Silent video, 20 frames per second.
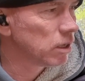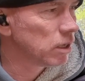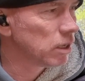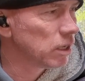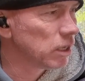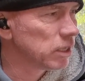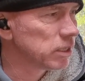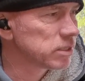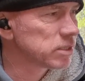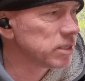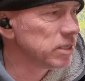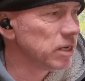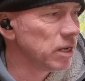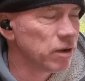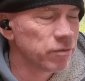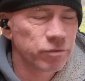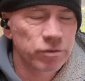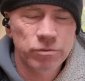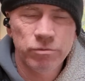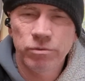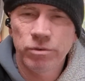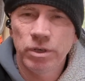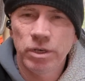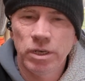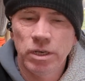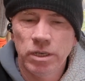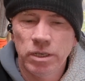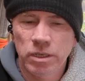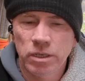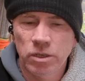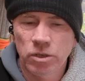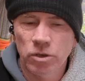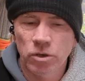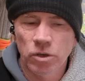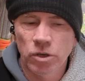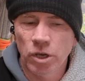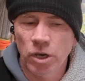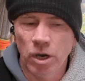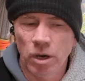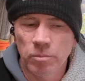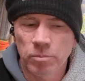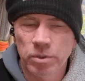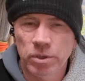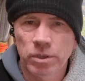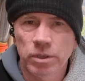has never really gone up.